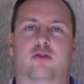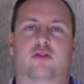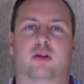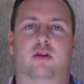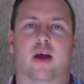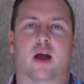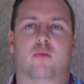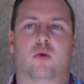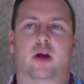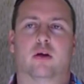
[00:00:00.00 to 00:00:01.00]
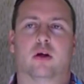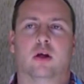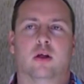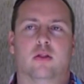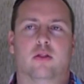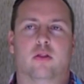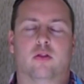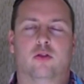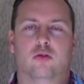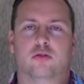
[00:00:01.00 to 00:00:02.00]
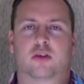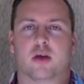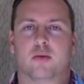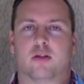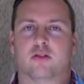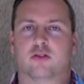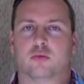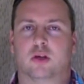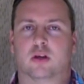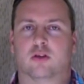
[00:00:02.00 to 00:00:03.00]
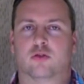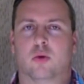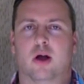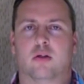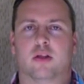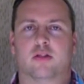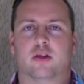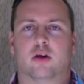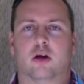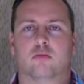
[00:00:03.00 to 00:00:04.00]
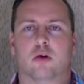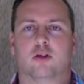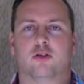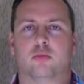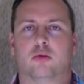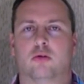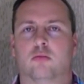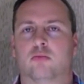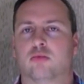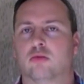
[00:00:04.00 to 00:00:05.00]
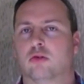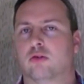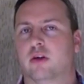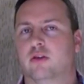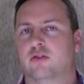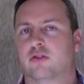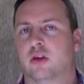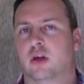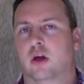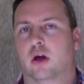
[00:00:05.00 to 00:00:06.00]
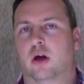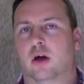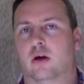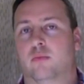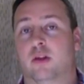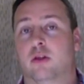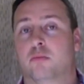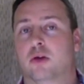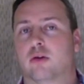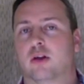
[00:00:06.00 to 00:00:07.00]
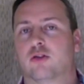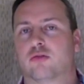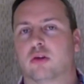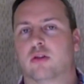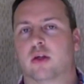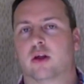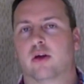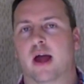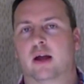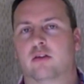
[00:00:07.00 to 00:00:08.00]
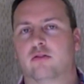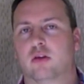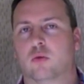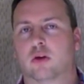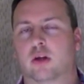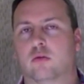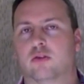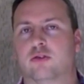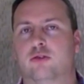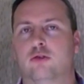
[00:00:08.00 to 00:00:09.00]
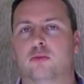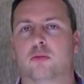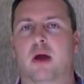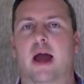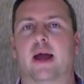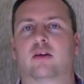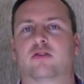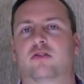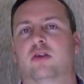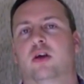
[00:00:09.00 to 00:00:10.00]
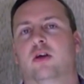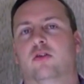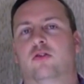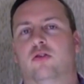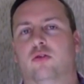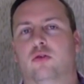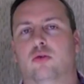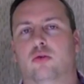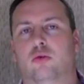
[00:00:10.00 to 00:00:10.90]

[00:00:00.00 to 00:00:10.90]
an interesting time, where news came out this week as well that there are multiple breweries in the beer industry that are actively working with super PACs to